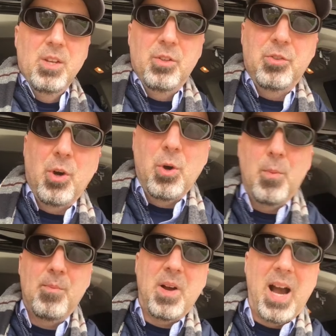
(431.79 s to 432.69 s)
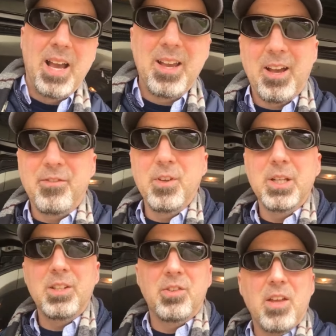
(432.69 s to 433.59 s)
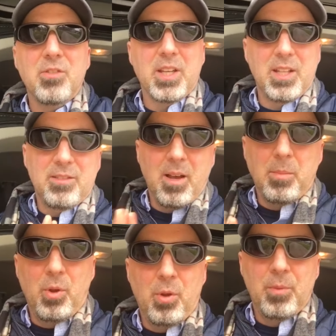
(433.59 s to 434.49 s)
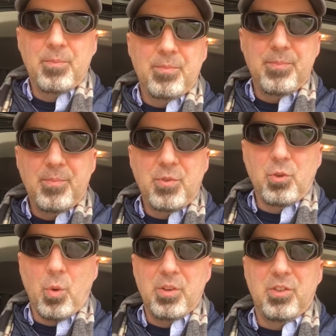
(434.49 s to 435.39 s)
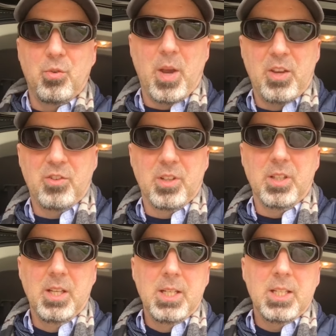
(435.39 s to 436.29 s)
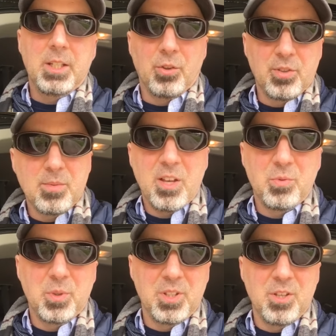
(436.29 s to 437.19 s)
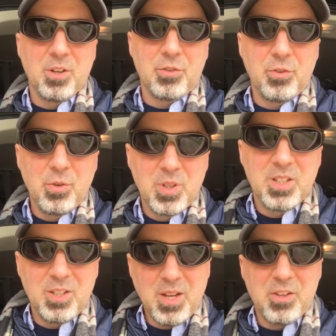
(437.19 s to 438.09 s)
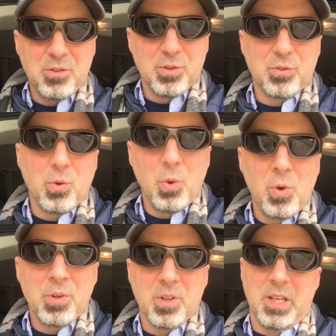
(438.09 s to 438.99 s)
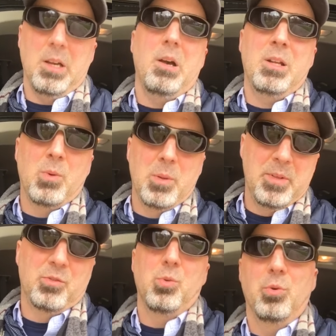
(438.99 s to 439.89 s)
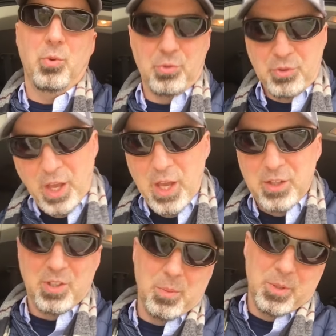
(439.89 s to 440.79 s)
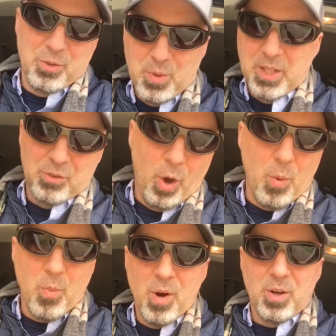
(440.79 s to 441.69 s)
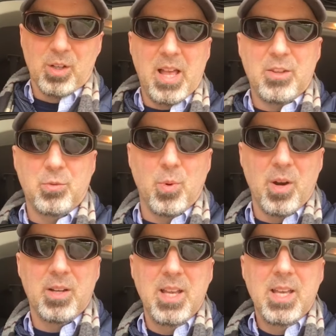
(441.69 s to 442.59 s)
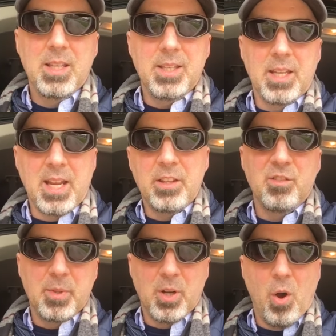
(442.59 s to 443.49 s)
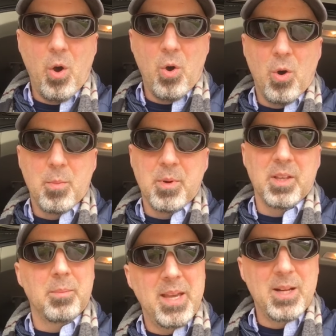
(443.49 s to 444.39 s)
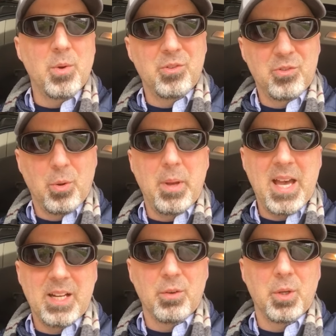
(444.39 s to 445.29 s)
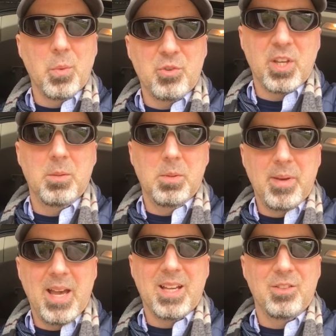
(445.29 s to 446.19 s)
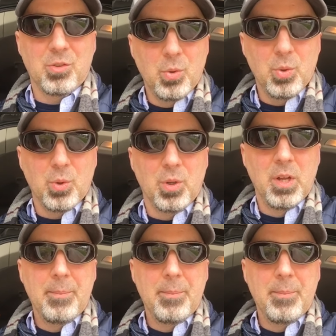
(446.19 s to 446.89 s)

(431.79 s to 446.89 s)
So I feel like this has like a double story situation. You know, sometimes when you're a student, you guys are in school, you're like, oh, I don't want to be in school. School stinks. I don't want to do any of this homework or classwork. Yet now that you've been home, you're like, man, it wasn't so bad. I really wish I could be back in school.